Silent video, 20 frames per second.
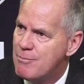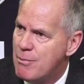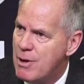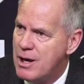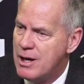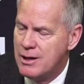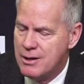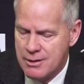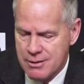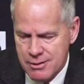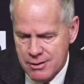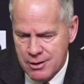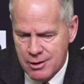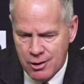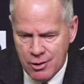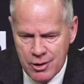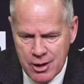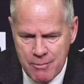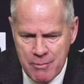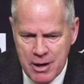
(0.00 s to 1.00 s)
made, you
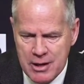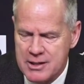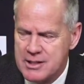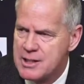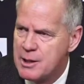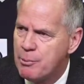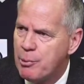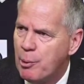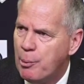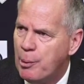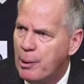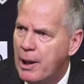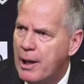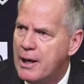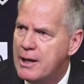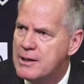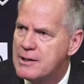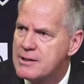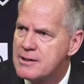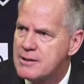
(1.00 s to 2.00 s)
know, they made simple
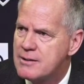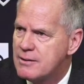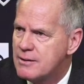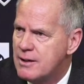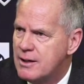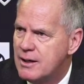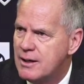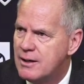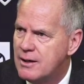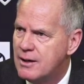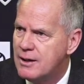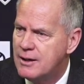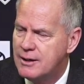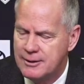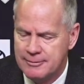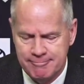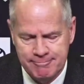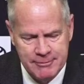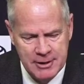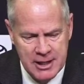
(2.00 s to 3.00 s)
plays. And
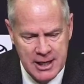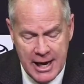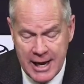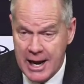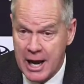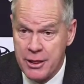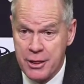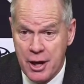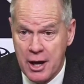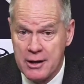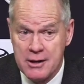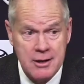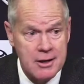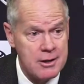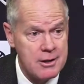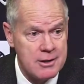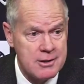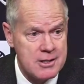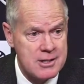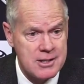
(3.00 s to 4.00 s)
I
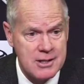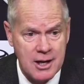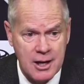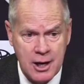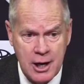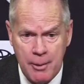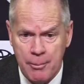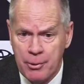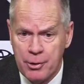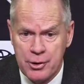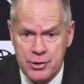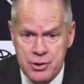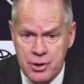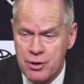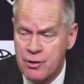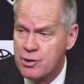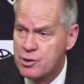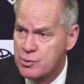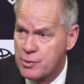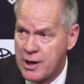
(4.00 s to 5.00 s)
thought a couple of the
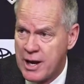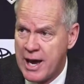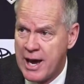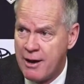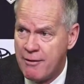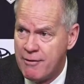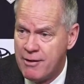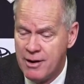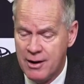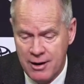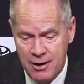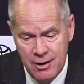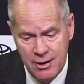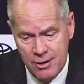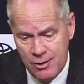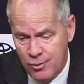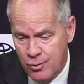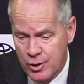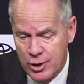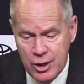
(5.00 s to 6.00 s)
turnovers we had,
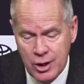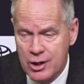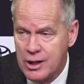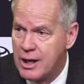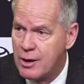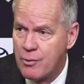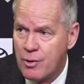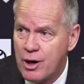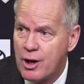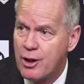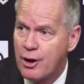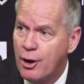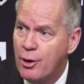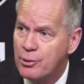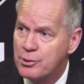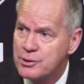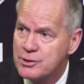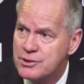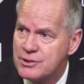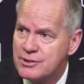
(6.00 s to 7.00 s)
we could get rid of
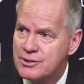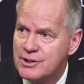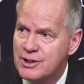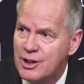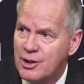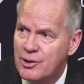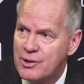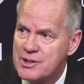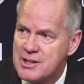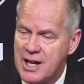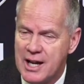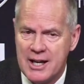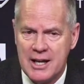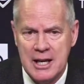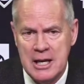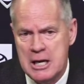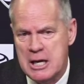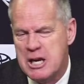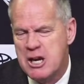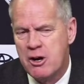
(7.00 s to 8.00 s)
those. You know, it's
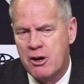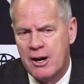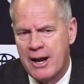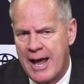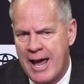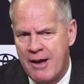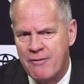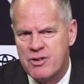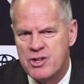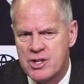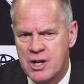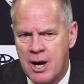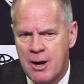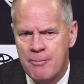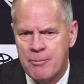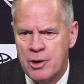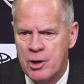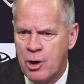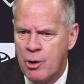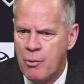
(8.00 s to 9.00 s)
like you're going to have
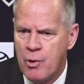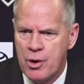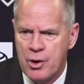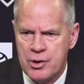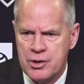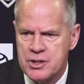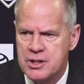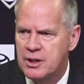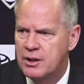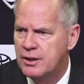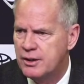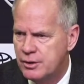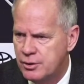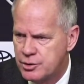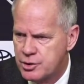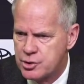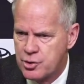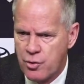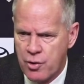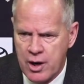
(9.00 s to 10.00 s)
some, you know, whether it's an
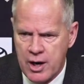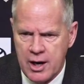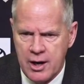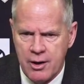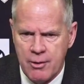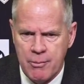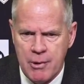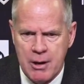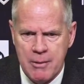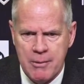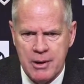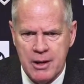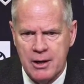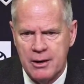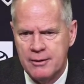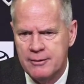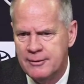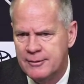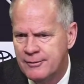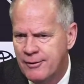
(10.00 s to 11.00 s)
illegal screen or maybe
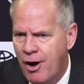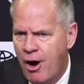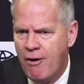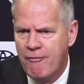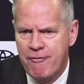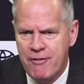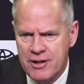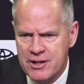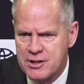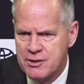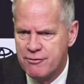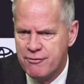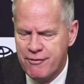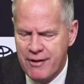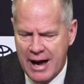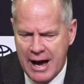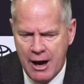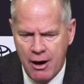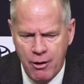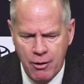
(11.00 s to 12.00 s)
a offensive
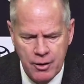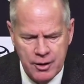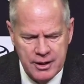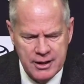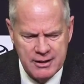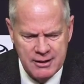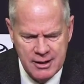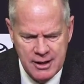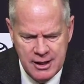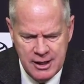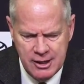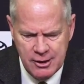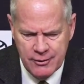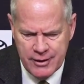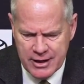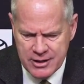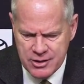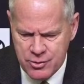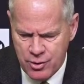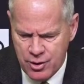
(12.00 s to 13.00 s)
foul and, you know,
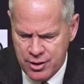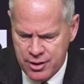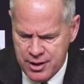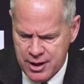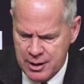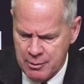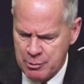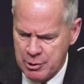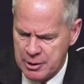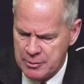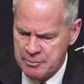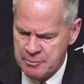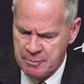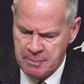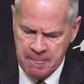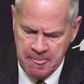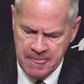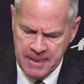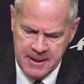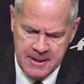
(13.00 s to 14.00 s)
sort of thing. But,
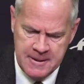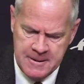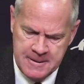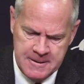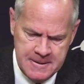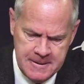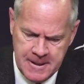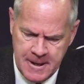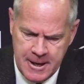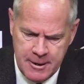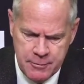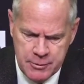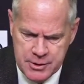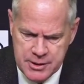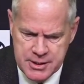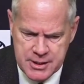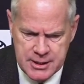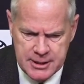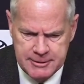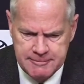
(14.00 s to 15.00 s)
no, it
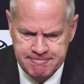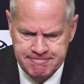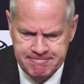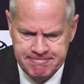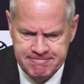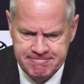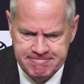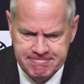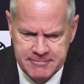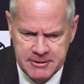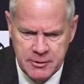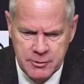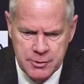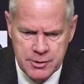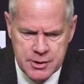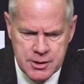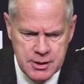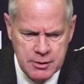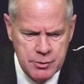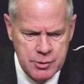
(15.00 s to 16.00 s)
was a
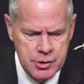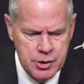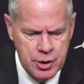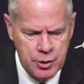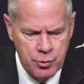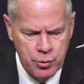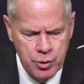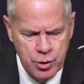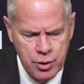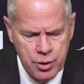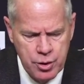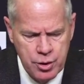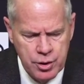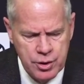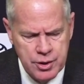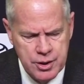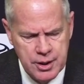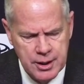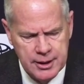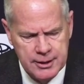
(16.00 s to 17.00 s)
good
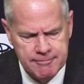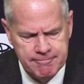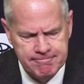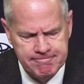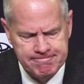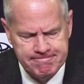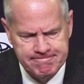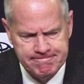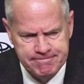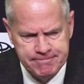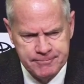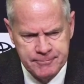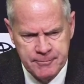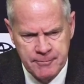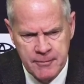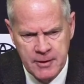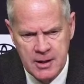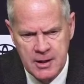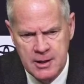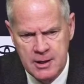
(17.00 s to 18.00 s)
Good
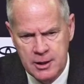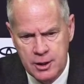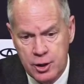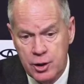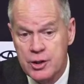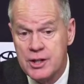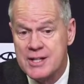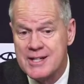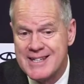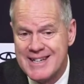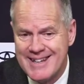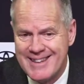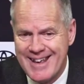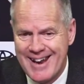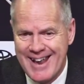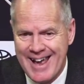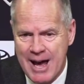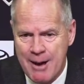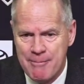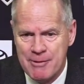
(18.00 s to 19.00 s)
to see
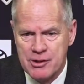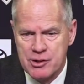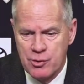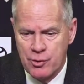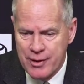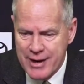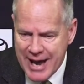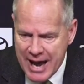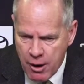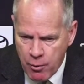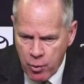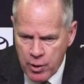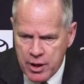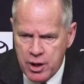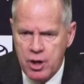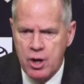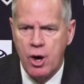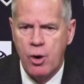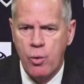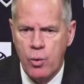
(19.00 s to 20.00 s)
that happen. So now
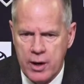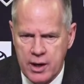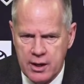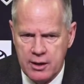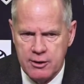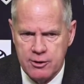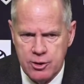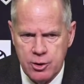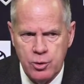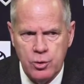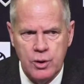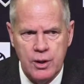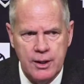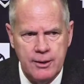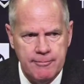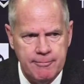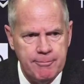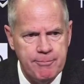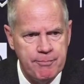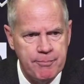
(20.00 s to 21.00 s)
we know we can do
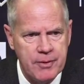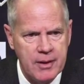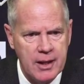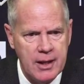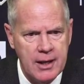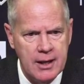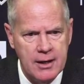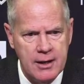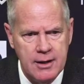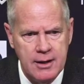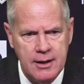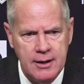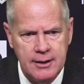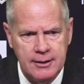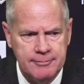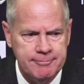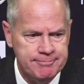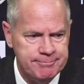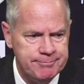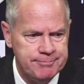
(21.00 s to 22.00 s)
it, and
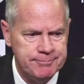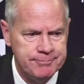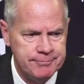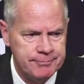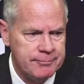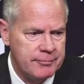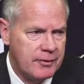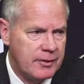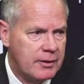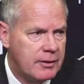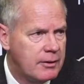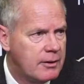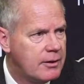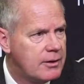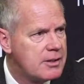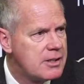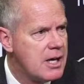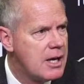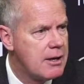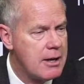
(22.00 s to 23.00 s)
not
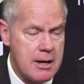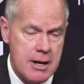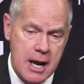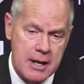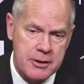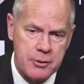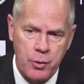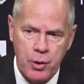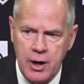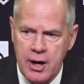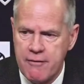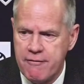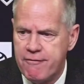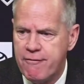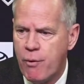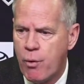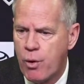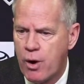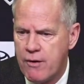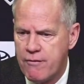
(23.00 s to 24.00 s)
that we're going to have
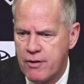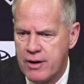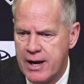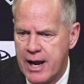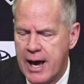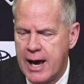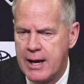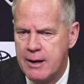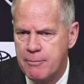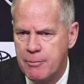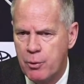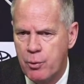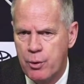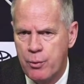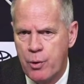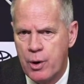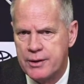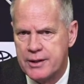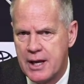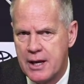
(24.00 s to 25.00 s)
4 every night, but
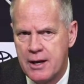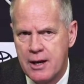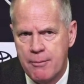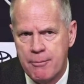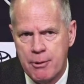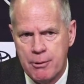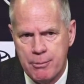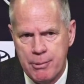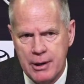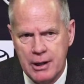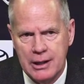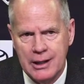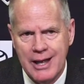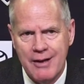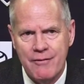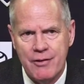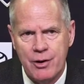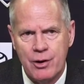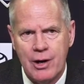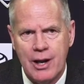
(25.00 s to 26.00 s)
we want that number to be
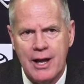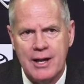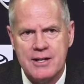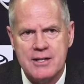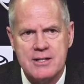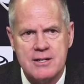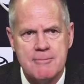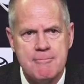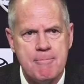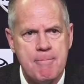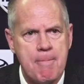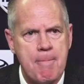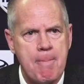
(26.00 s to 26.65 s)
11 or less.